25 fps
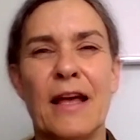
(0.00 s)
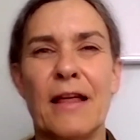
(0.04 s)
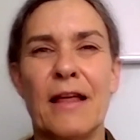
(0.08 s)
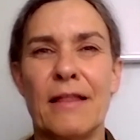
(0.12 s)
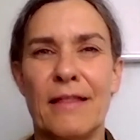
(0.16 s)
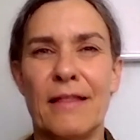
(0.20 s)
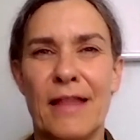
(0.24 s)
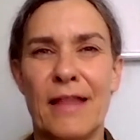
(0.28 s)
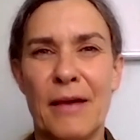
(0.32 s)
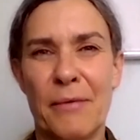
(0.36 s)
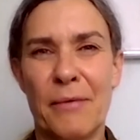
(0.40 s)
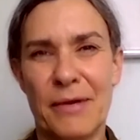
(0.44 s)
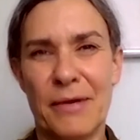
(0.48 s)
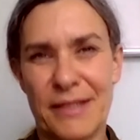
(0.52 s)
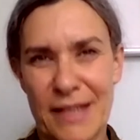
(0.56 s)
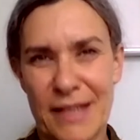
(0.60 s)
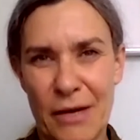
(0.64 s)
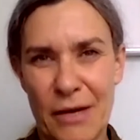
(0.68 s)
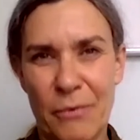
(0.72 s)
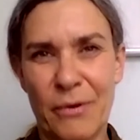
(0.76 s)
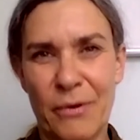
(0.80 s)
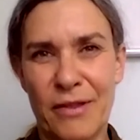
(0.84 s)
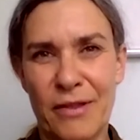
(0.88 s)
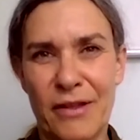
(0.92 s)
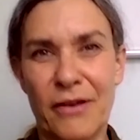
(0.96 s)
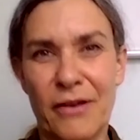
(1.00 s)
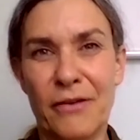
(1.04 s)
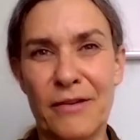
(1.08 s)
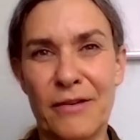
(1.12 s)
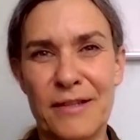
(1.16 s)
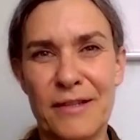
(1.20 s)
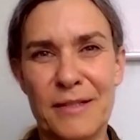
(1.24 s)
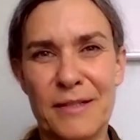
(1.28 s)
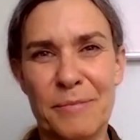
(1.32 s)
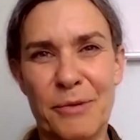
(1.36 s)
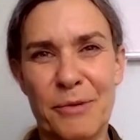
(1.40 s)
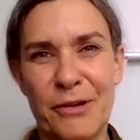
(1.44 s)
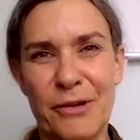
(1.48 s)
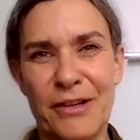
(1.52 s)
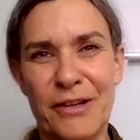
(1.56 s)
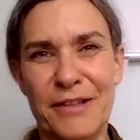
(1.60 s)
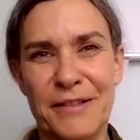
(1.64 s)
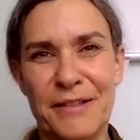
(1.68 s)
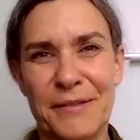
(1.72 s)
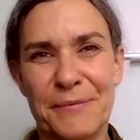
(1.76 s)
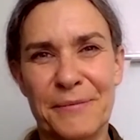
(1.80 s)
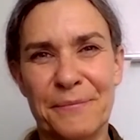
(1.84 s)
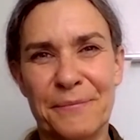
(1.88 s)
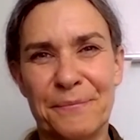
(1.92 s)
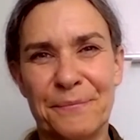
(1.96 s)
They went out with the Holy Spirit.
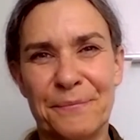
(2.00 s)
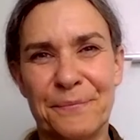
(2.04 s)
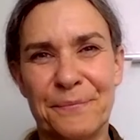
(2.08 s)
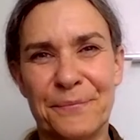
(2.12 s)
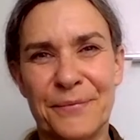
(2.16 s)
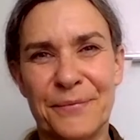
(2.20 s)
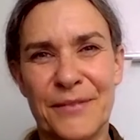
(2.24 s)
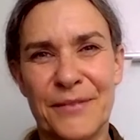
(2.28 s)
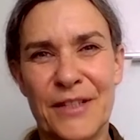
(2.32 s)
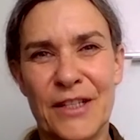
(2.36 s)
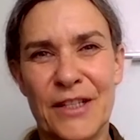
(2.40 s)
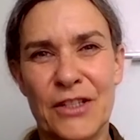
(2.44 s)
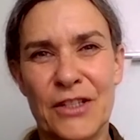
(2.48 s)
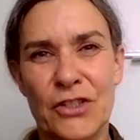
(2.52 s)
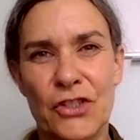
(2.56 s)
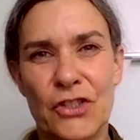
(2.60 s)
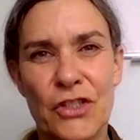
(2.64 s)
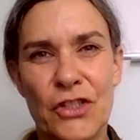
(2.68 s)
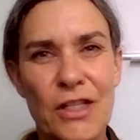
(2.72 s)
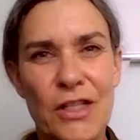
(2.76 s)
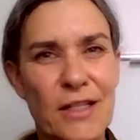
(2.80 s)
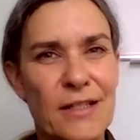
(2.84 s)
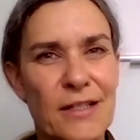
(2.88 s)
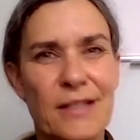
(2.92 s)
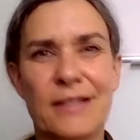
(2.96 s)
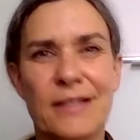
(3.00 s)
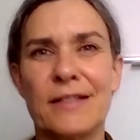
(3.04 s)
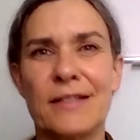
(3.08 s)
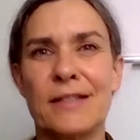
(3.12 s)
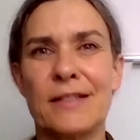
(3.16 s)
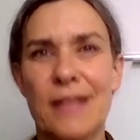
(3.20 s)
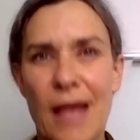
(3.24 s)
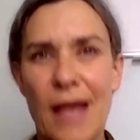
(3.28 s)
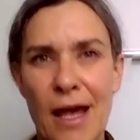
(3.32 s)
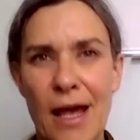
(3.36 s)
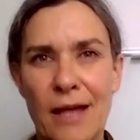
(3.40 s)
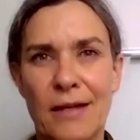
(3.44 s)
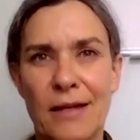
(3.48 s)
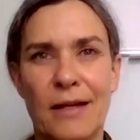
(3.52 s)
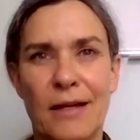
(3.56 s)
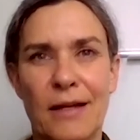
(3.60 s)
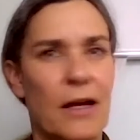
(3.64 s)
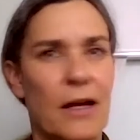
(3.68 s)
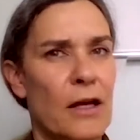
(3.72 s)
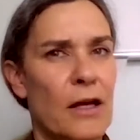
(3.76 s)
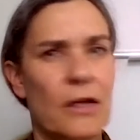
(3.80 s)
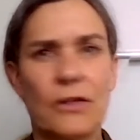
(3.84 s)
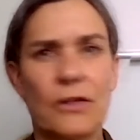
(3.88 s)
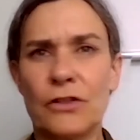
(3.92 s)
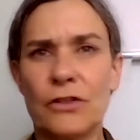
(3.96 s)
Jesus said,
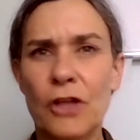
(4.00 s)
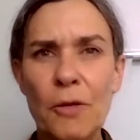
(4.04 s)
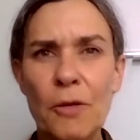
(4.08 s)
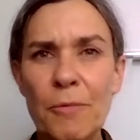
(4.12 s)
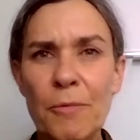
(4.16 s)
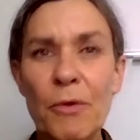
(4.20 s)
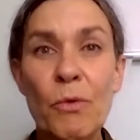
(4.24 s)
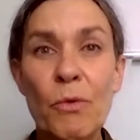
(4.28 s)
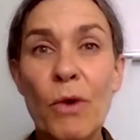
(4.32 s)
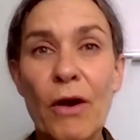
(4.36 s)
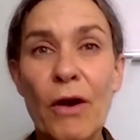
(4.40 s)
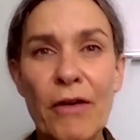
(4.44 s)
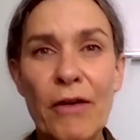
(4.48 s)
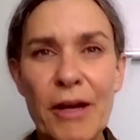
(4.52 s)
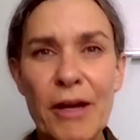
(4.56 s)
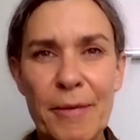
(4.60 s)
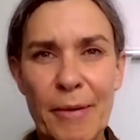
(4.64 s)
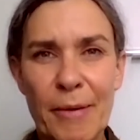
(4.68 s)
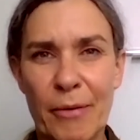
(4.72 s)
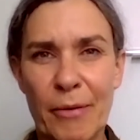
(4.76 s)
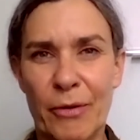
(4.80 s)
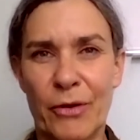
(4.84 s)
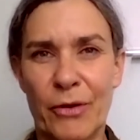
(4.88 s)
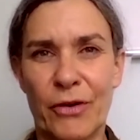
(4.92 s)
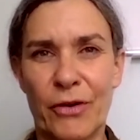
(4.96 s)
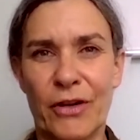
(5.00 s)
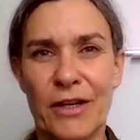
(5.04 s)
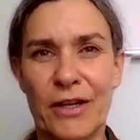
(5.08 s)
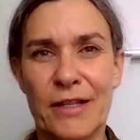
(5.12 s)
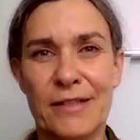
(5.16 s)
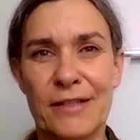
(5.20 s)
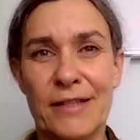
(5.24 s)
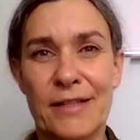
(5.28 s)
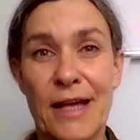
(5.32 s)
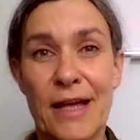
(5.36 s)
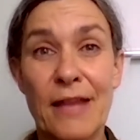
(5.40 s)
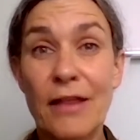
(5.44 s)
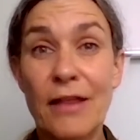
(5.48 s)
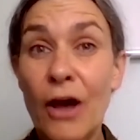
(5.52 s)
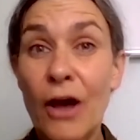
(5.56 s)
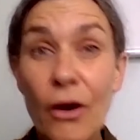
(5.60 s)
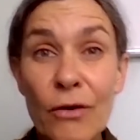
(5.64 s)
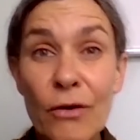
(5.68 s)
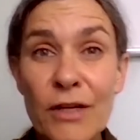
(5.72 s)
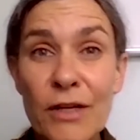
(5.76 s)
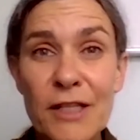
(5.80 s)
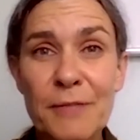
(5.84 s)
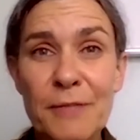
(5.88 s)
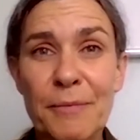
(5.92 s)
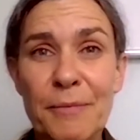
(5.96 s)
"Don't be worried about what you're going to say. The
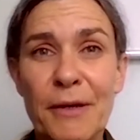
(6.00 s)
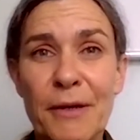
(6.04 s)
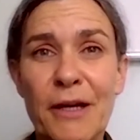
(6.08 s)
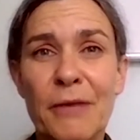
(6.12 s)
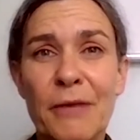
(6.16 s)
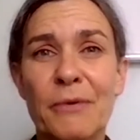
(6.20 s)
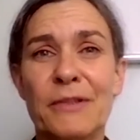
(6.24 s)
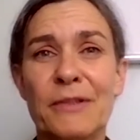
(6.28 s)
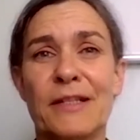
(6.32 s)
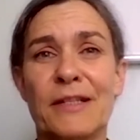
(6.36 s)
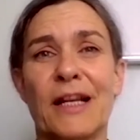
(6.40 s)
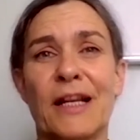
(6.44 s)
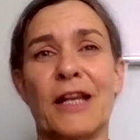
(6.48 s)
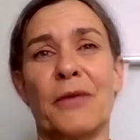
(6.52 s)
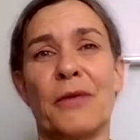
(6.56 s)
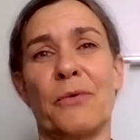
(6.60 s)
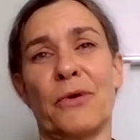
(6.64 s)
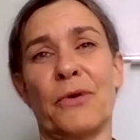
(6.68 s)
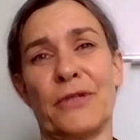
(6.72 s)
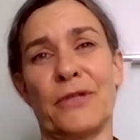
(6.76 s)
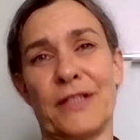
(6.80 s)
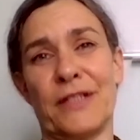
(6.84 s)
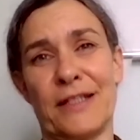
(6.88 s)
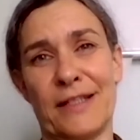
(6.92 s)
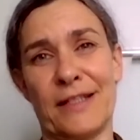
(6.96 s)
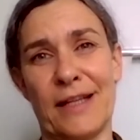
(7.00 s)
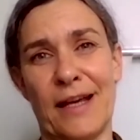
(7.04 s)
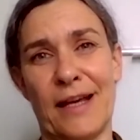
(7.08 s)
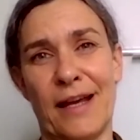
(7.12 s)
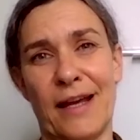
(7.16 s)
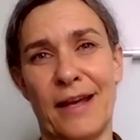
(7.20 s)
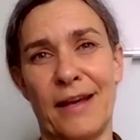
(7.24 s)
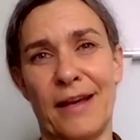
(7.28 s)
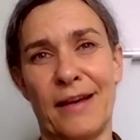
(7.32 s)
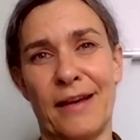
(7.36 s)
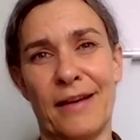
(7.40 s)
Holy Spirit will tell you what to say."